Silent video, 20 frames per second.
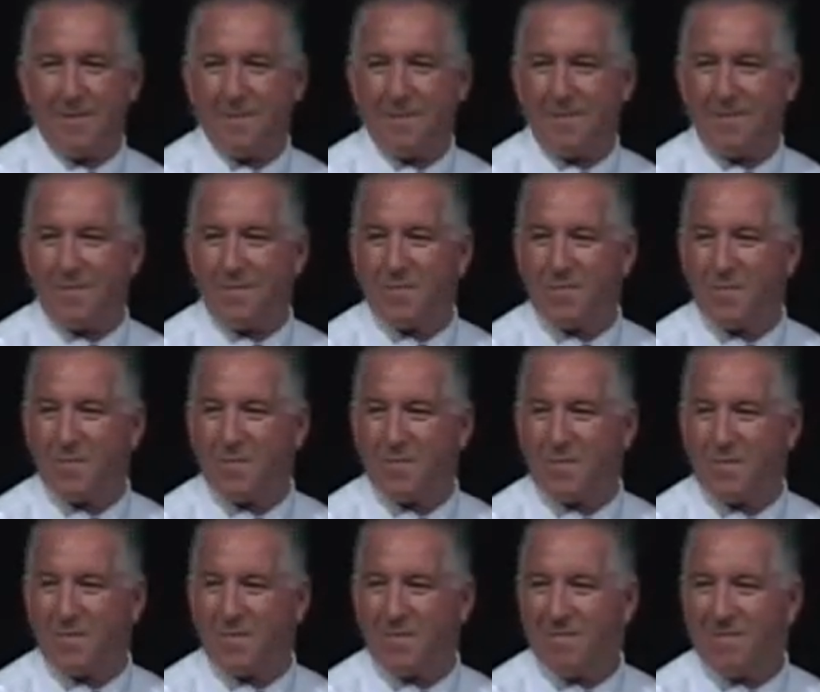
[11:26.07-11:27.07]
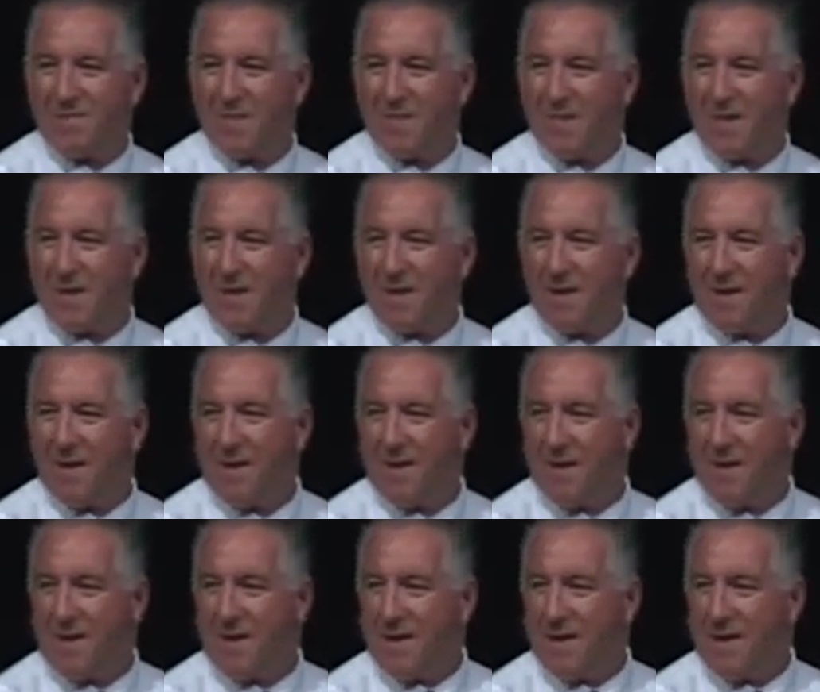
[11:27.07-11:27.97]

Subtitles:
(silence)